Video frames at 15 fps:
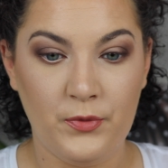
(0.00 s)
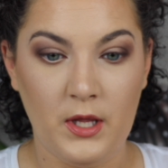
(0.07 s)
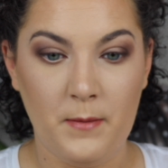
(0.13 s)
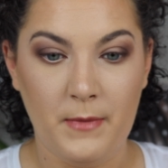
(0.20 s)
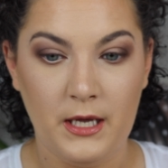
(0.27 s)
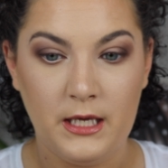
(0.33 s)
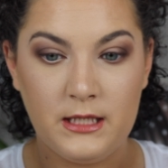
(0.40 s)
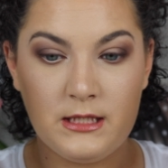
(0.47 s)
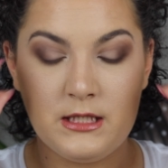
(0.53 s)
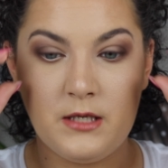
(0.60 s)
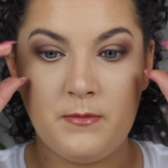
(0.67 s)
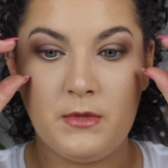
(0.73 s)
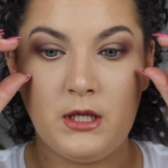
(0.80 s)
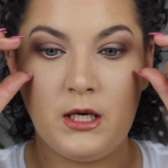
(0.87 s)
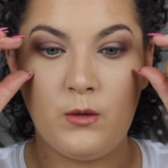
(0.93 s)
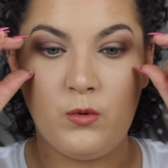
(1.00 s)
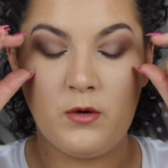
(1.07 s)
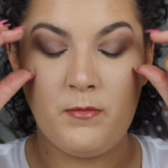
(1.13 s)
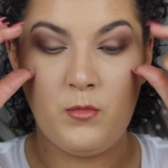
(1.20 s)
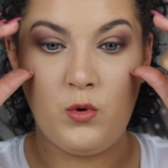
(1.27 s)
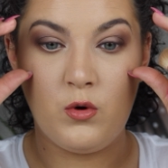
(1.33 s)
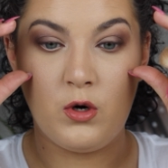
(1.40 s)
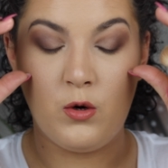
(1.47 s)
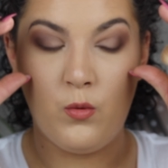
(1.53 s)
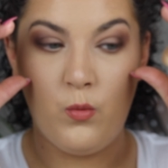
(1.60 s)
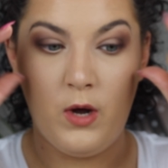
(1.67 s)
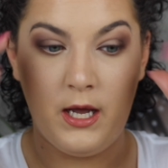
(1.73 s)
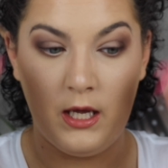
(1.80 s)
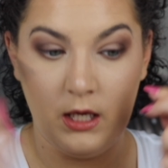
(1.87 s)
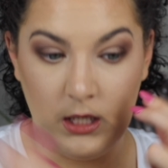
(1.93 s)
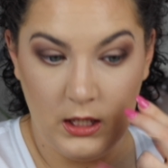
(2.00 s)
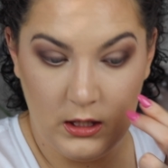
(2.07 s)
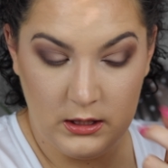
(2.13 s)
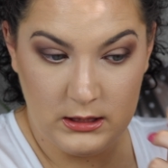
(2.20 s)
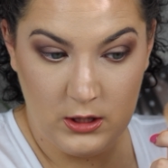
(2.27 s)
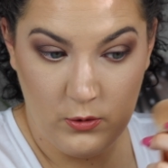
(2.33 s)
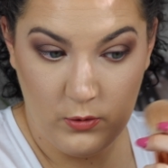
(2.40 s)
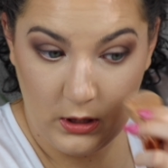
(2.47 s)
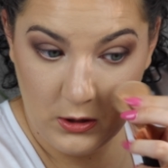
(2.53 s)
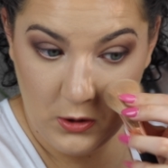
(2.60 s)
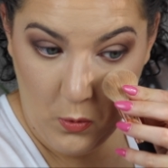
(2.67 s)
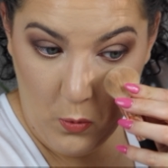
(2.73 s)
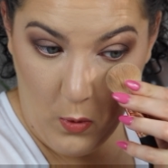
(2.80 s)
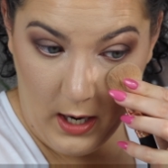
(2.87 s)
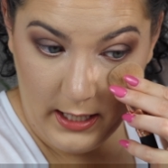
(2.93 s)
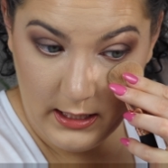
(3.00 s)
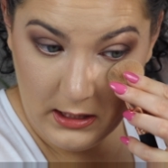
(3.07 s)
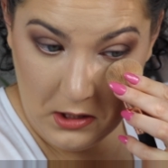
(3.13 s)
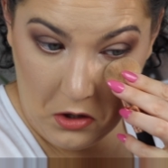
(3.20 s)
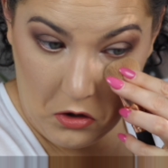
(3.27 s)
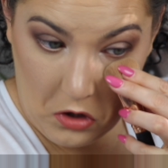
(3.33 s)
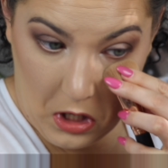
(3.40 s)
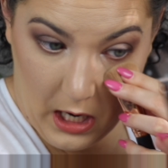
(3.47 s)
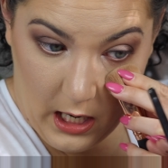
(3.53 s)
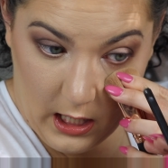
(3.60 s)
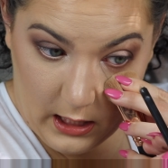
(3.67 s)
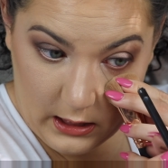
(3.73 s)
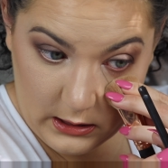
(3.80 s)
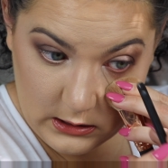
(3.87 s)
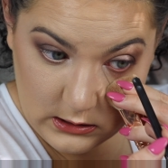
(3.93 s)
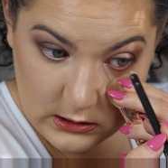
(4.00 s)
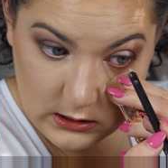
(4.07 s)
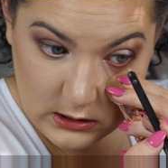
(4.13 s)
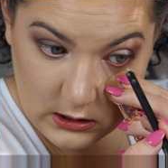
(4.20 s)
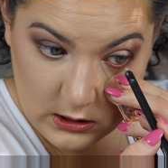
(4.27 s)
and make it seem like we're more awake. It's going to widen our eyes.